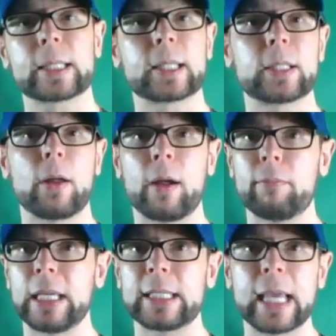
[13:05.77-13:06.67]
This is
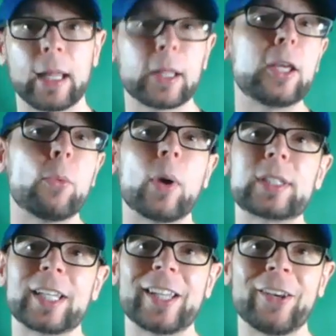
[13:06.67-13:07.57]
not me telling you
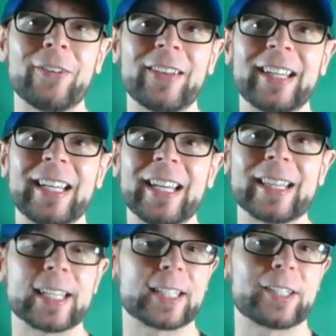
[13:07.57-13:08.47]
what to do.
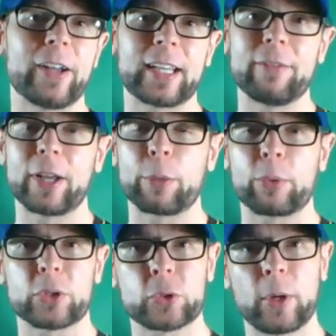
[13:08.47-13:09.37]
This is not giving a
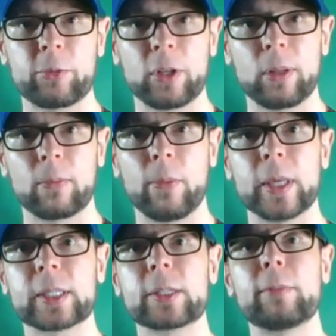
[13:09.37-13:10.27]
prescription.
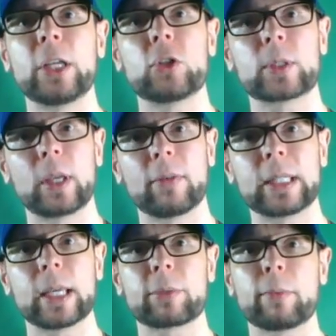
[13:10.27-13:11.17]
This is me just
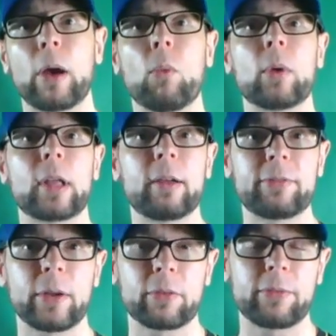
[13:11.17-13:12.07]
giving tips about what
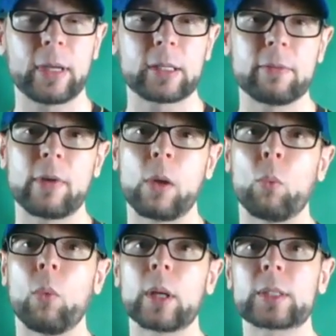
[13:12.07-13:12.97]
I found effective
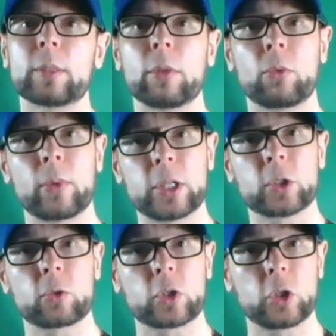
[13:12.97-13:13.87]
and what some of the
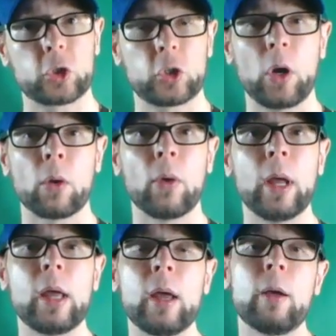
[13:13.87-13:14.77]
research can show,
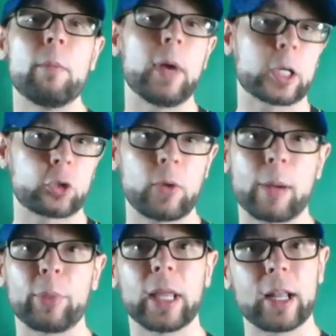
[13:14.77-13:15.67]

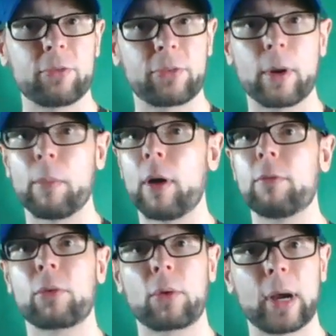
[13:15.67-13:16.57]
extrapolated from
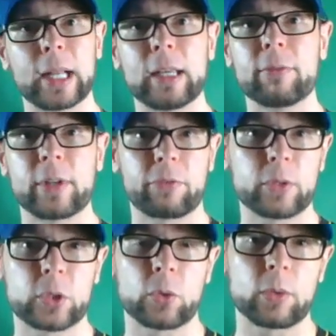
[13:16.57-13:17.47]
a variety of
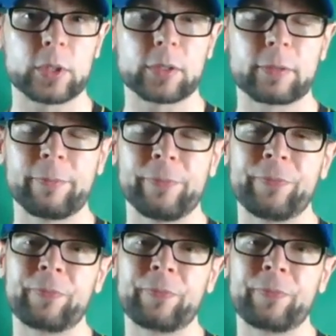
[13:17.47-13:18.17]
different sources.